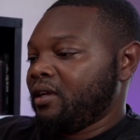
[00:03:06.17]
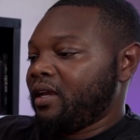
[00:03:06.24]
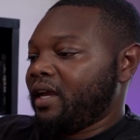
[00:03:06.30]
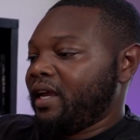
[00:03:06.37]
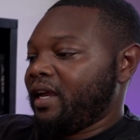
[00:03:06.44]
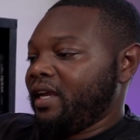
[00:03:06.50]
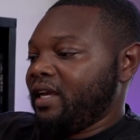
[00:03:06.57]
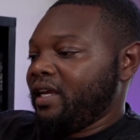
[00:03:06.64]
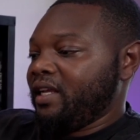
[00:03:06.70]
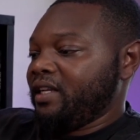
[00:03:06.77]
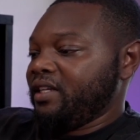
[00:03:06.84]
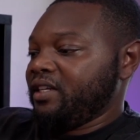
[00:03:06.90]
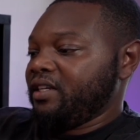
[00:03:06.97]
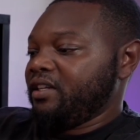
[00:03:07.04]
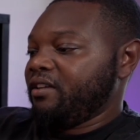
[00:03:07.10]

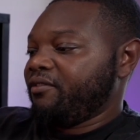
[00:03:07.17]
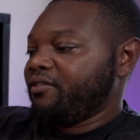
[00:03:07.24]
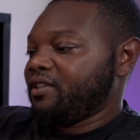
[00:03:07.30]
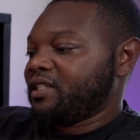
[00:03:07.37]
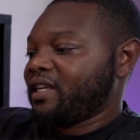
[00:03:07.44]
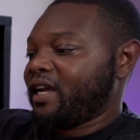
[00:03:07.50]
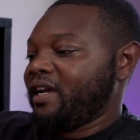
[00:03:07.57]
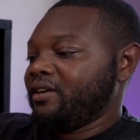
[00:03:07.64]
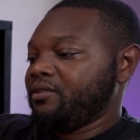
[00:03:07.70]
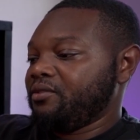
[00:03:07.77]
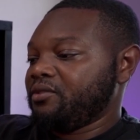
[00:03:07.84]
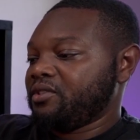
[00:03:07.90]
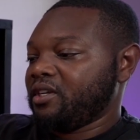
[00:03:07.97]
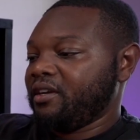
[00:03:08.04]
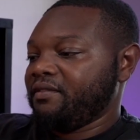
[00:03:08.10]
and different
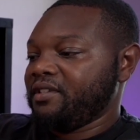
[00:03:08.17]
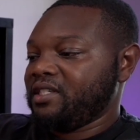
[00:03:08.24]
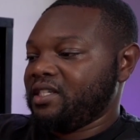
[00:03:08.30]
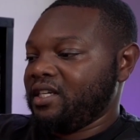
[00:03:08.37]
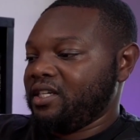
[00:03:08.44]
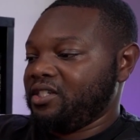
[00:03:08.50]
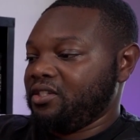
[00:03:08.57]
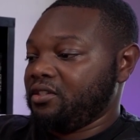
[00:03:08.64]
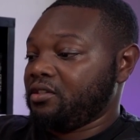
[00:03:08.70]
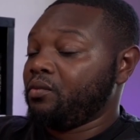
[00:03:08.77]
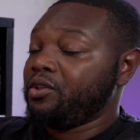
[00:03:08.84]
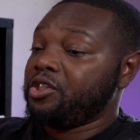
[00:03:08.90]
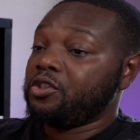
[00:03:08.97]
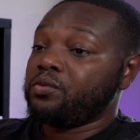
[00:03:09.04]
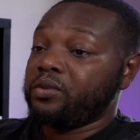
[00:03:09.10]
titles of the sections,
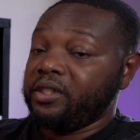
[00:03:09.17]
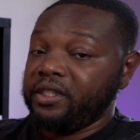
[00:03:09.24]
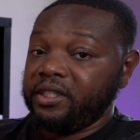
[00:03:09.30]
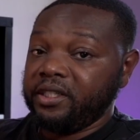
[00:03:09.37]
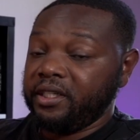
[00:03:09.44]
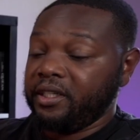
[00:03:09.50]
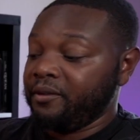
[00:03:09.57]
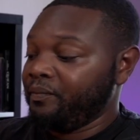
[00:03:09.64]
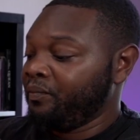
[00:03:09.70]
which is really good.